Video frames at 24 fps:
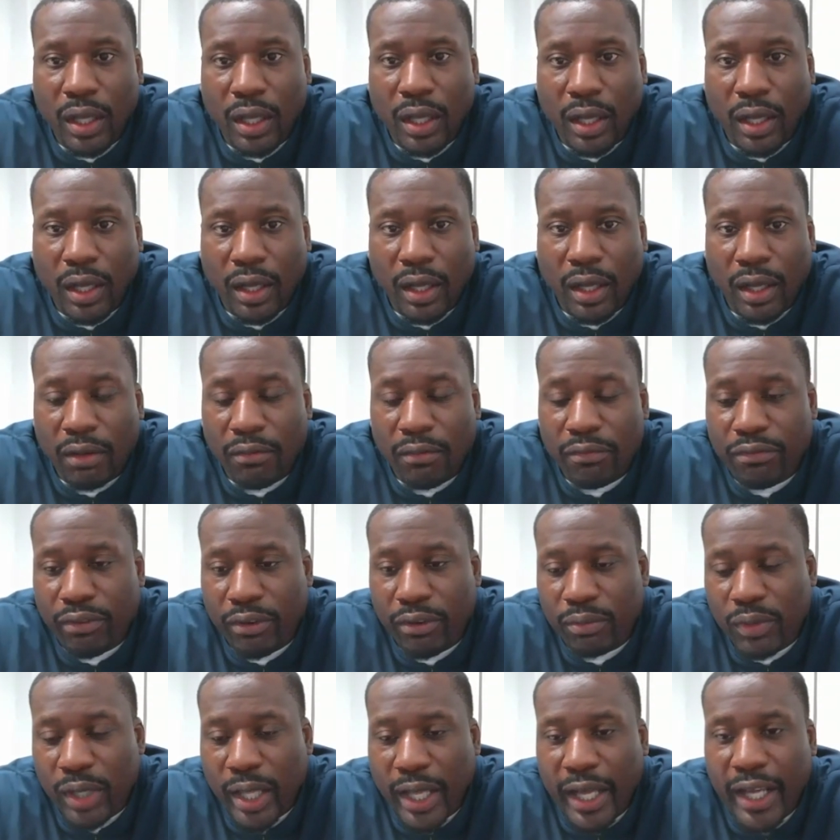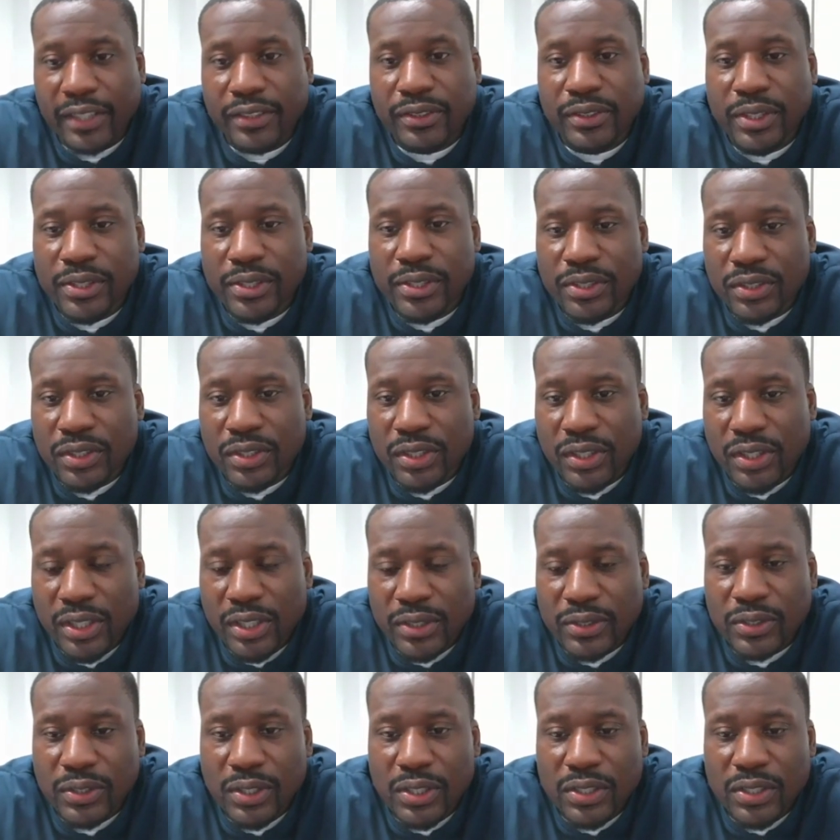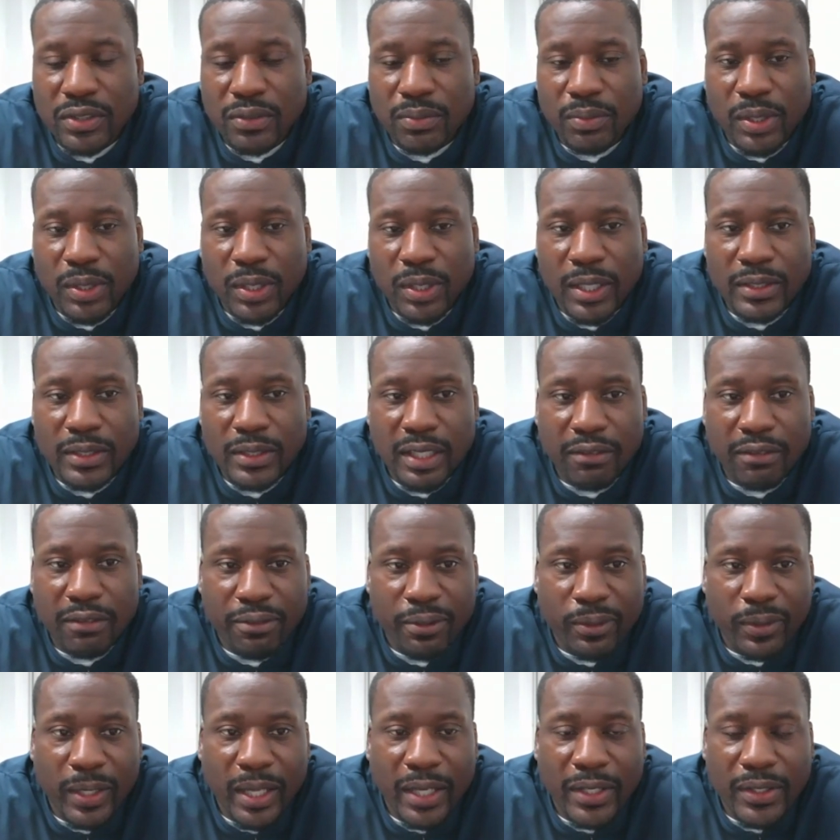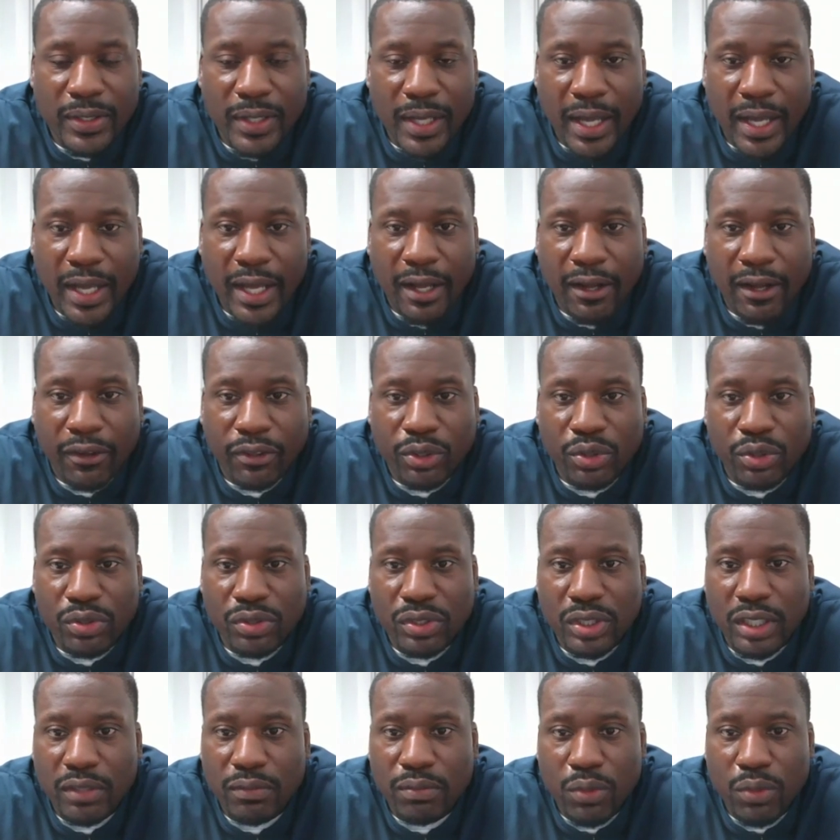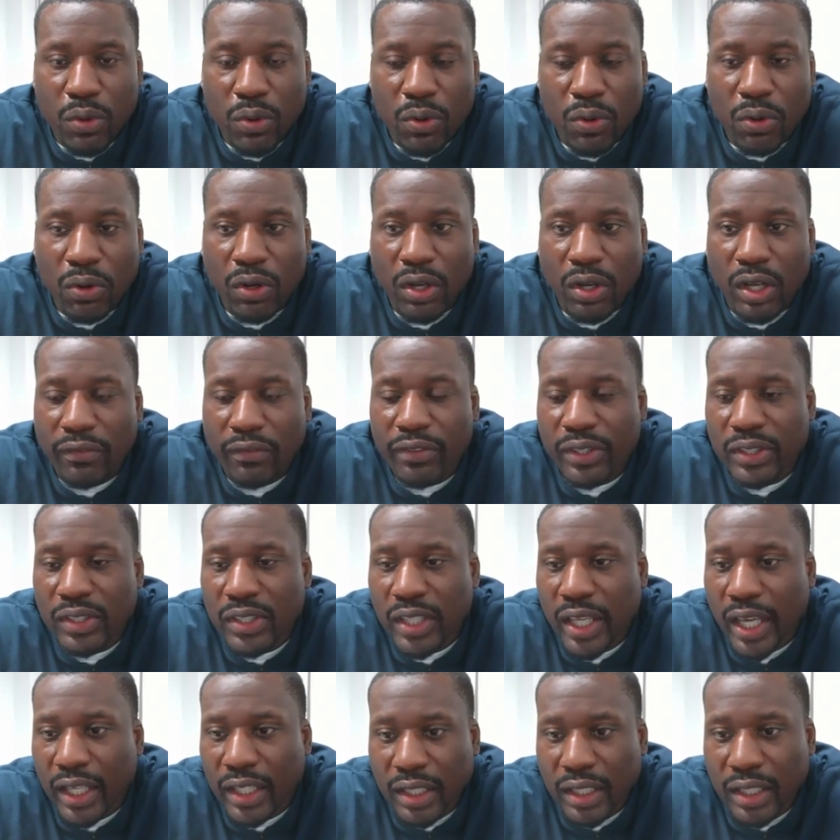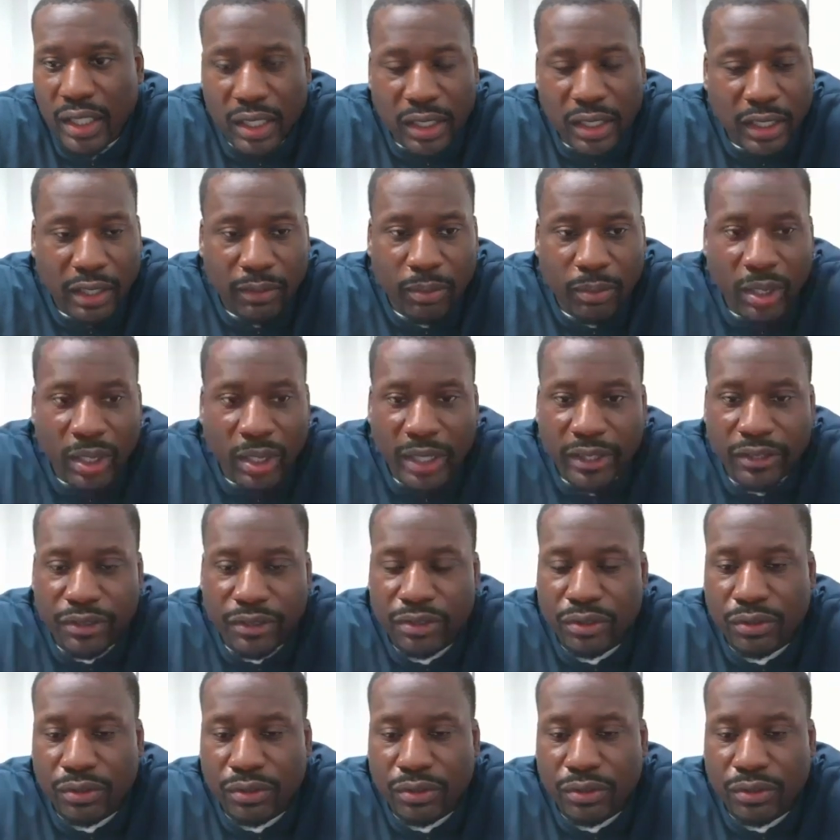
from last season to this season, because I feel like now you see more of the technique. I mean,